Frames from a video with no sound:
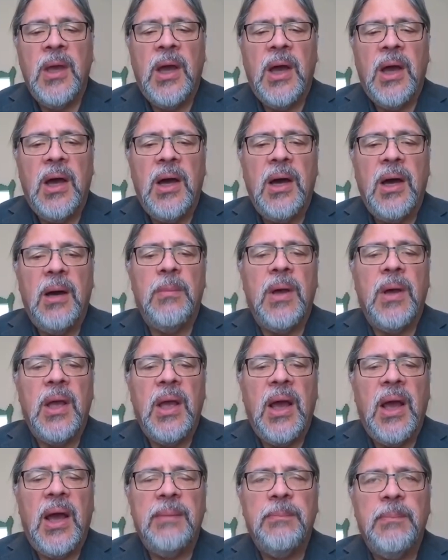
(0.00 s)
Um,
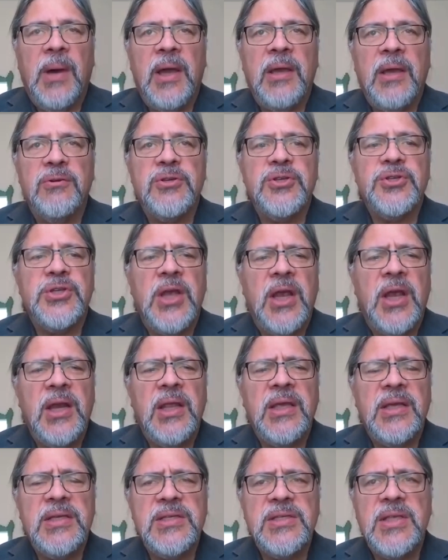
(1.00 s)
and my understanding
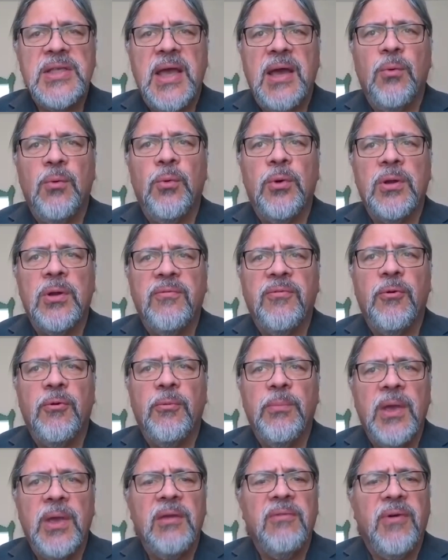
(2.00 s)
is that one of her
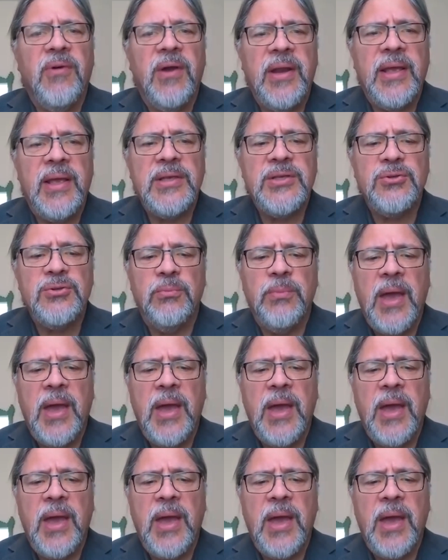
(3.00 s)
big financial